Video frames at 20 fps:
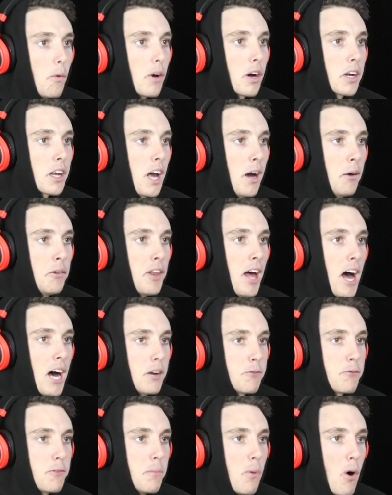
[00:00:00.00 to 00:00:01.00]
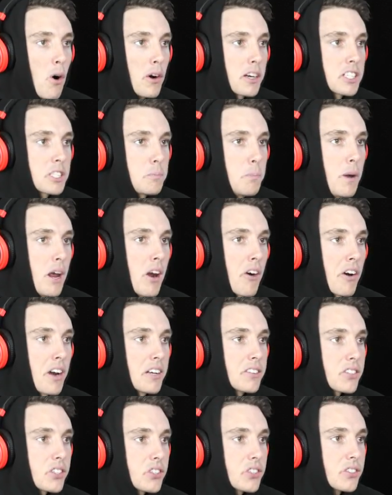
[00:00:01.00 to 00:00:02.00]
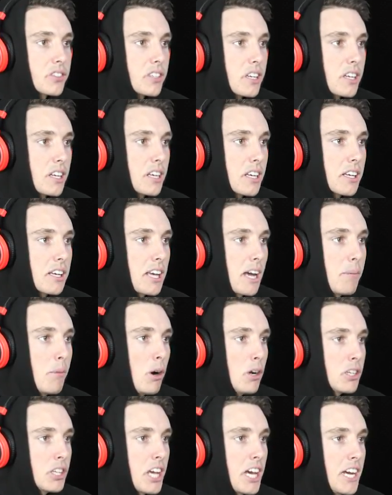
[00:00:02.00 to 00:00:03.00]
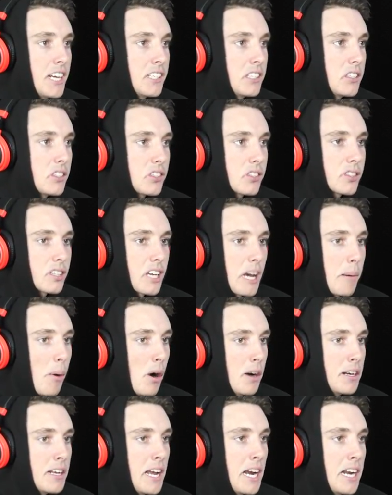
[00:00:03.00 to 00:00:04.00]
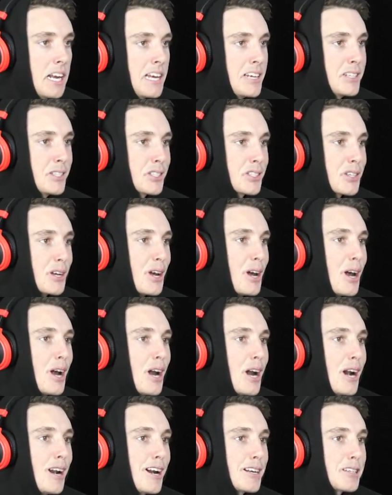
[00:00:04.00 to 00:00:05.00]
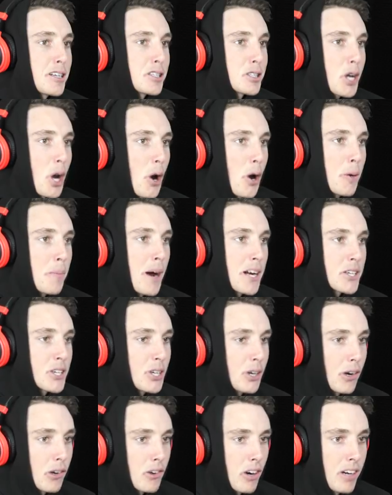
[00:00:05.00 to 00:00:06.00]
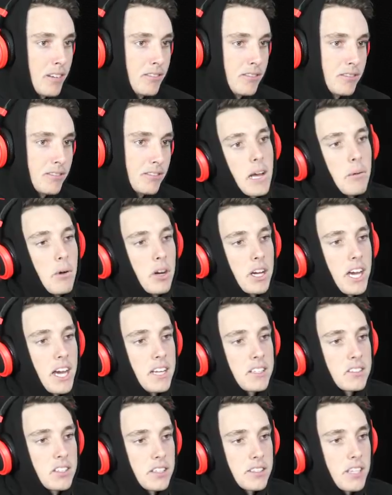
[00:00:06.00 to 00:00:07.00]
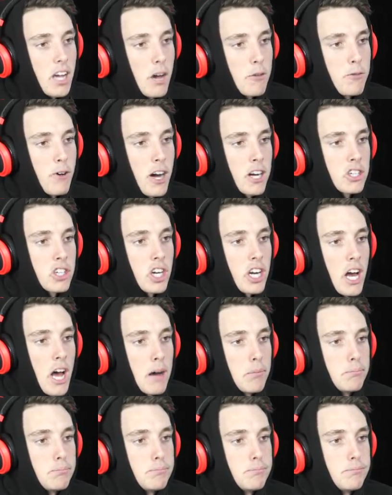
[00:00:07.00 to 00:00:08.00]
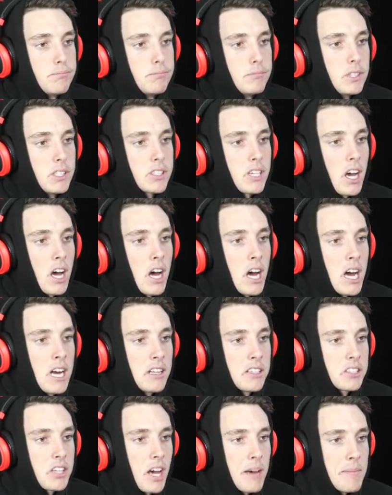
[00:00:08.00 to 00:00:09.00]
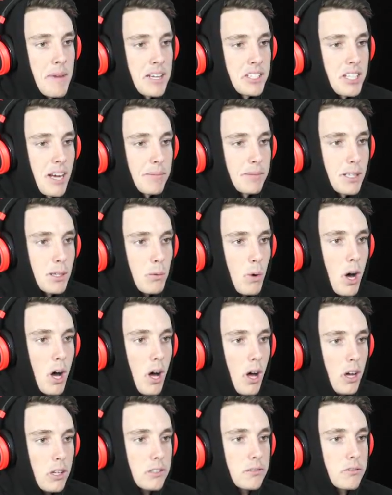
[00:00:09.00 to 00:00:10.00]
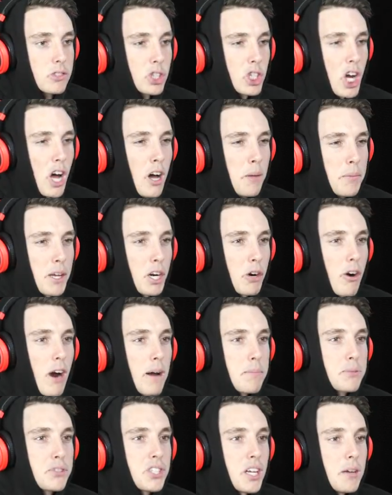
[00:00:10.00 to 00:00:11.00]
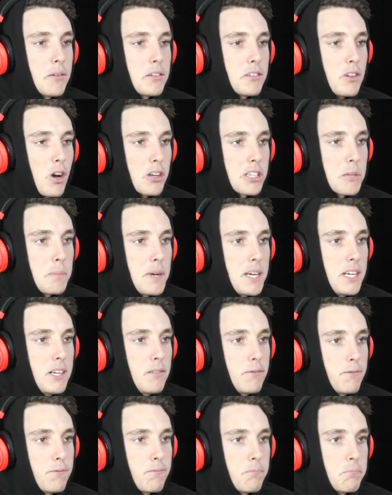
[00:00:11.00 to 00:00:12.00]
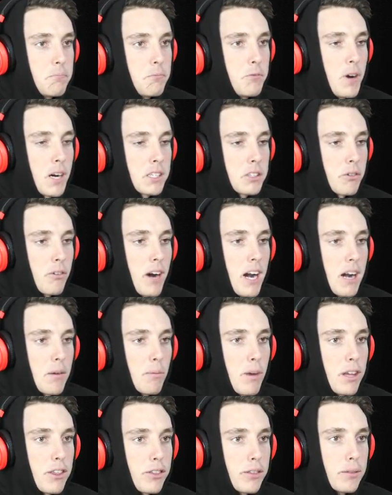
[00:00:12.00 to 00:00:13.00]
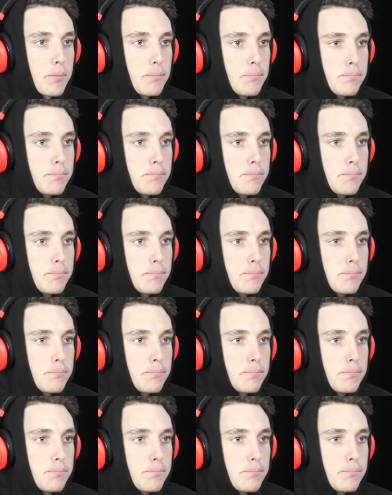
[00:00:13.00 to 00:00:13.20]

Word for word: We're gonna go on the hunt for more experience. Come on, kids. Come on, kiddies. Let us go, my children. Come on, kids. Let's go fuck shit up. Let's go. Let's go mess up the world. Show them that crabs are not to be fucked around with.